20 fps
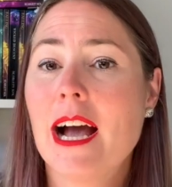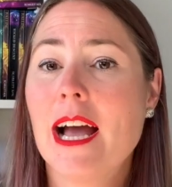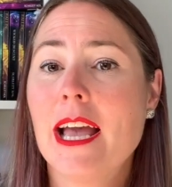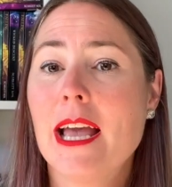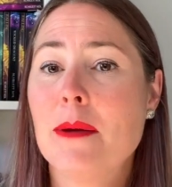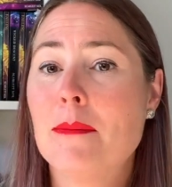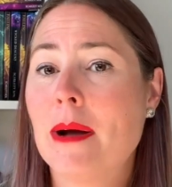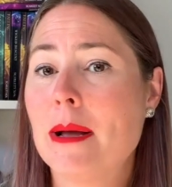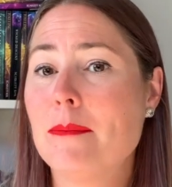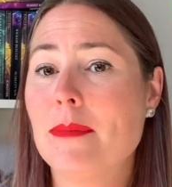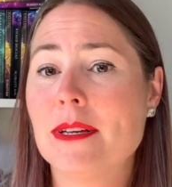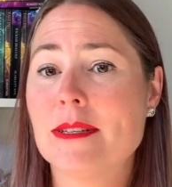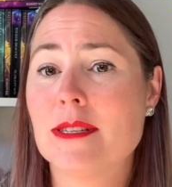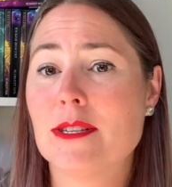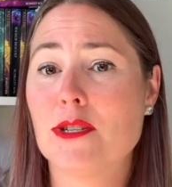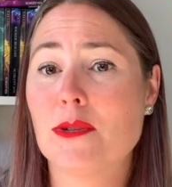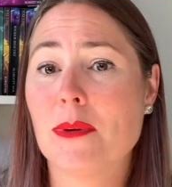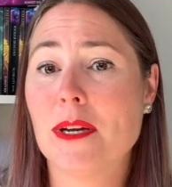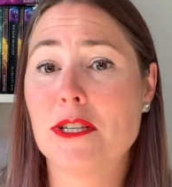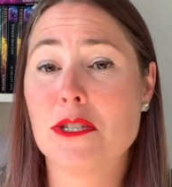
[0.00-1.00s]
It might be a
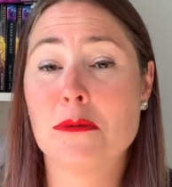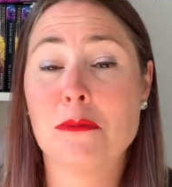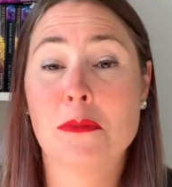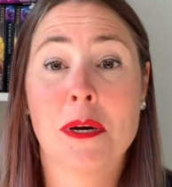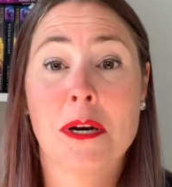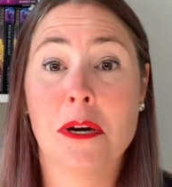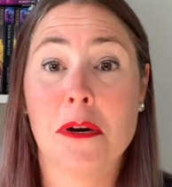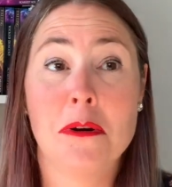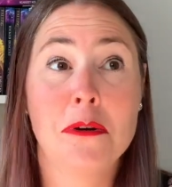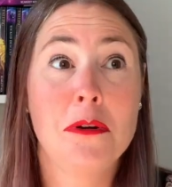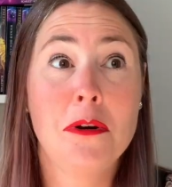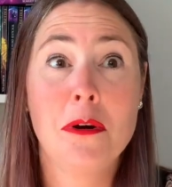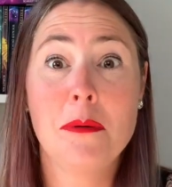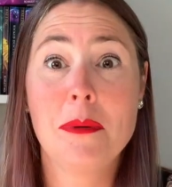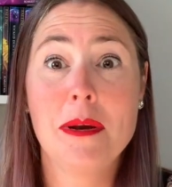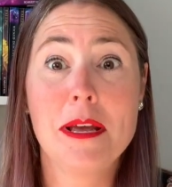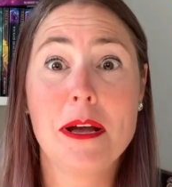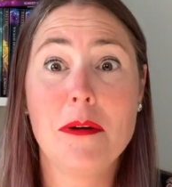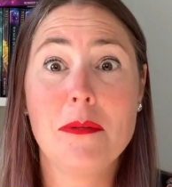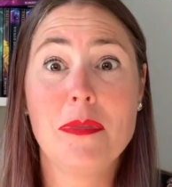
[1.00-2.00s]
situation where
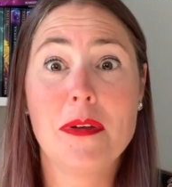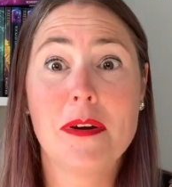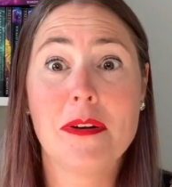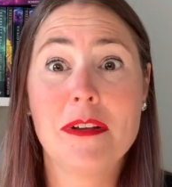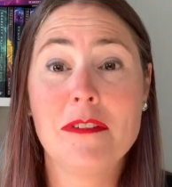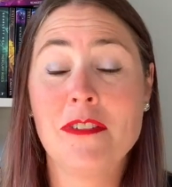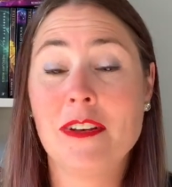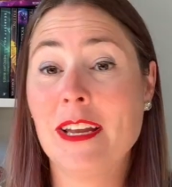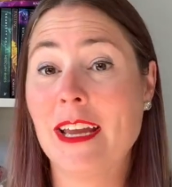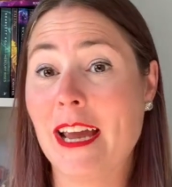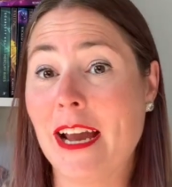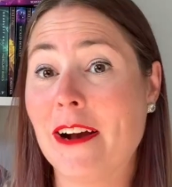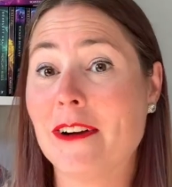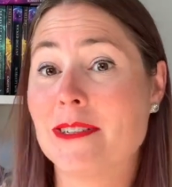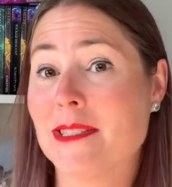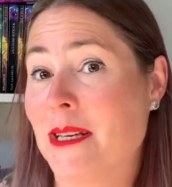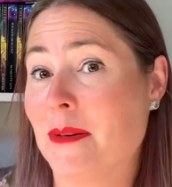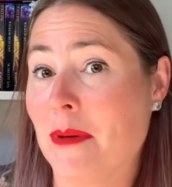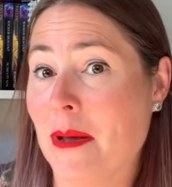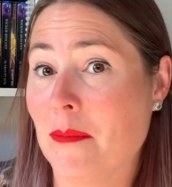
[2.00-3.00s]
nobody out there even cares
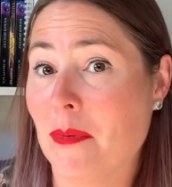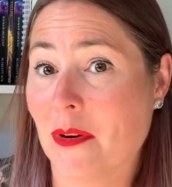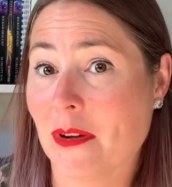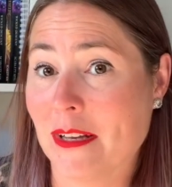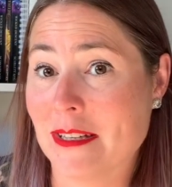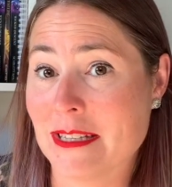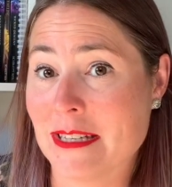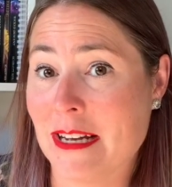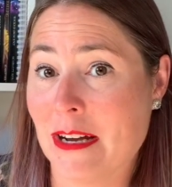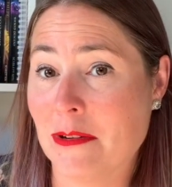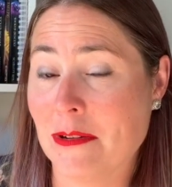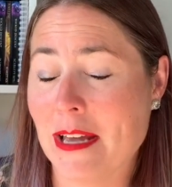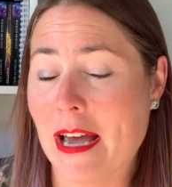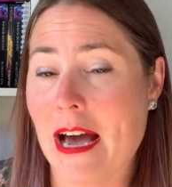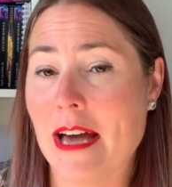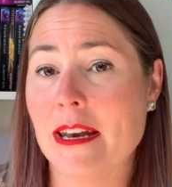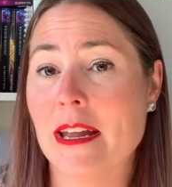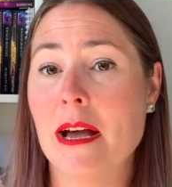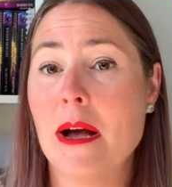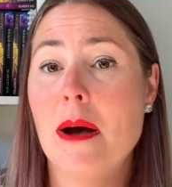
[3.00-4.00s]
that my book isn't out
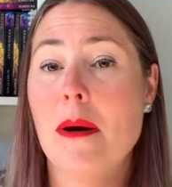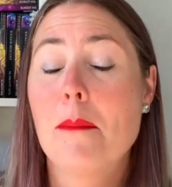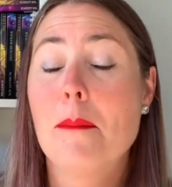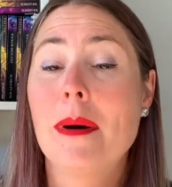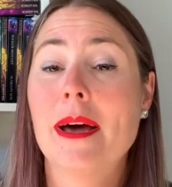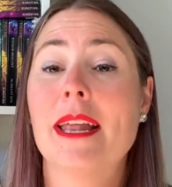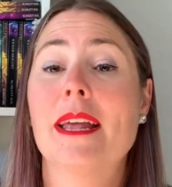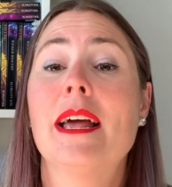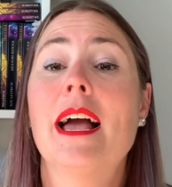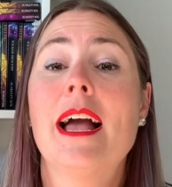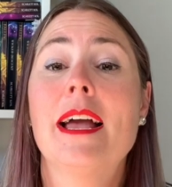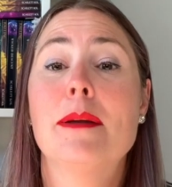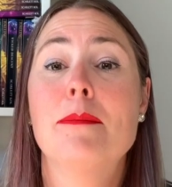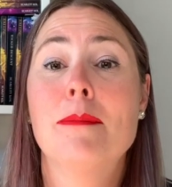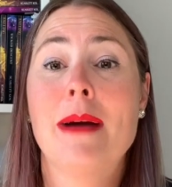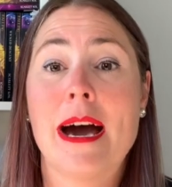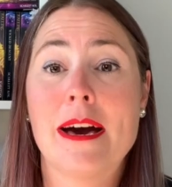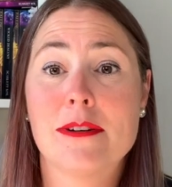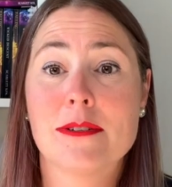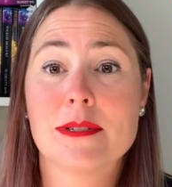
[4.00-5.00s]
yet, but it
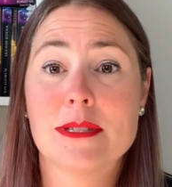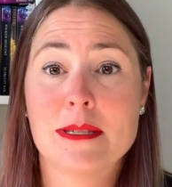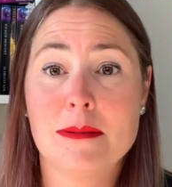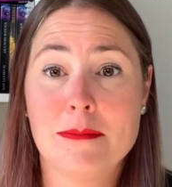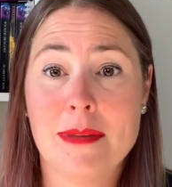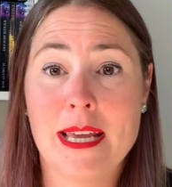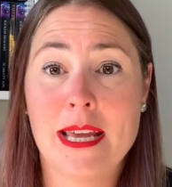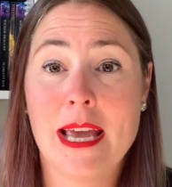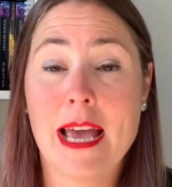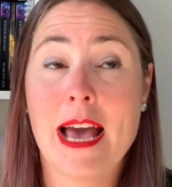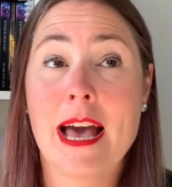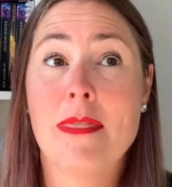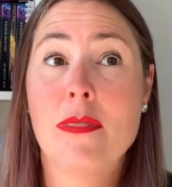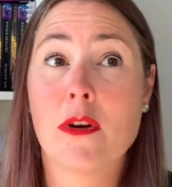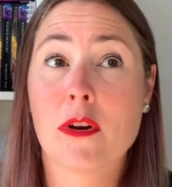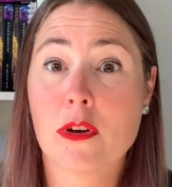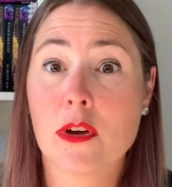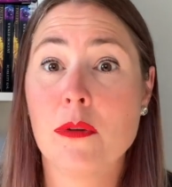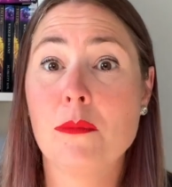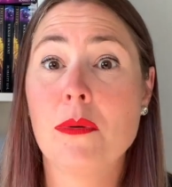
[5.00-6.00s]
matters to me, and there
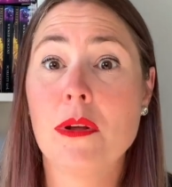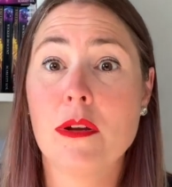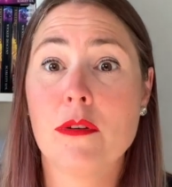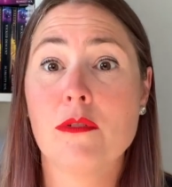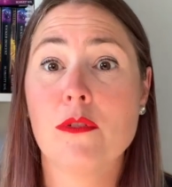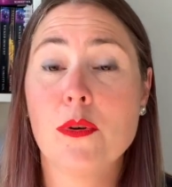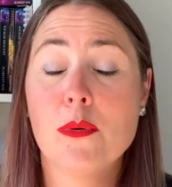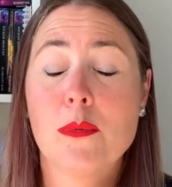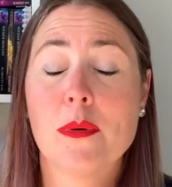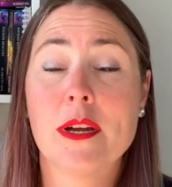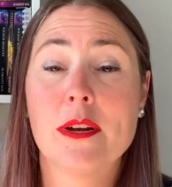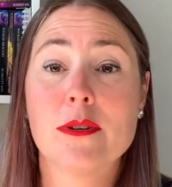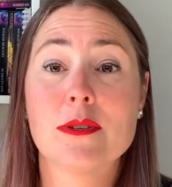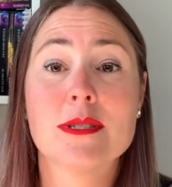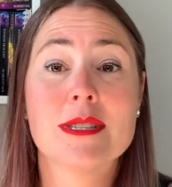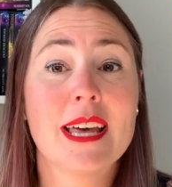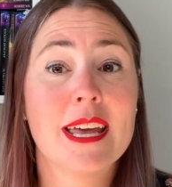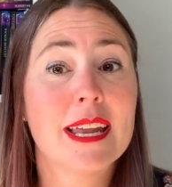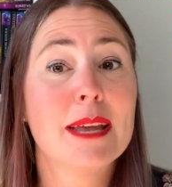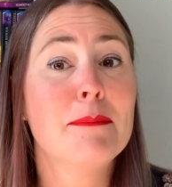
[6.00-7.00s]
could be a few readers
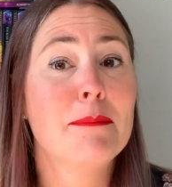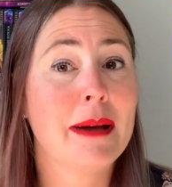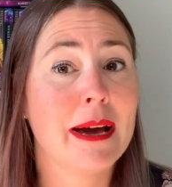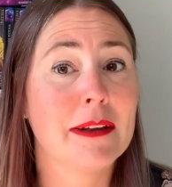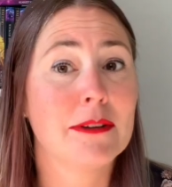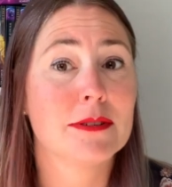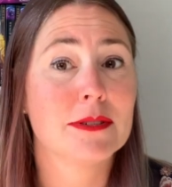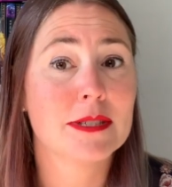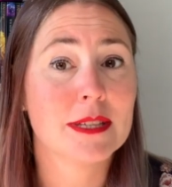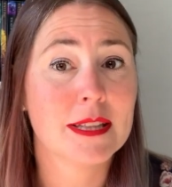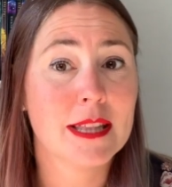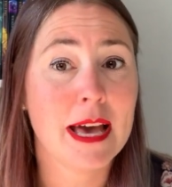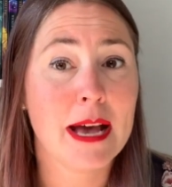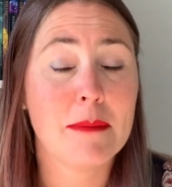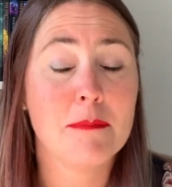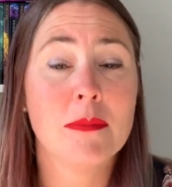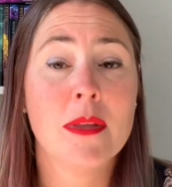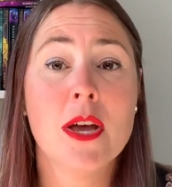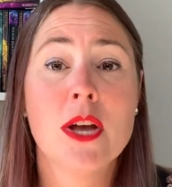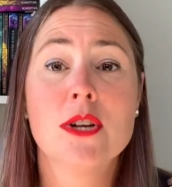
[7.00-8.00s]
that it matters to them.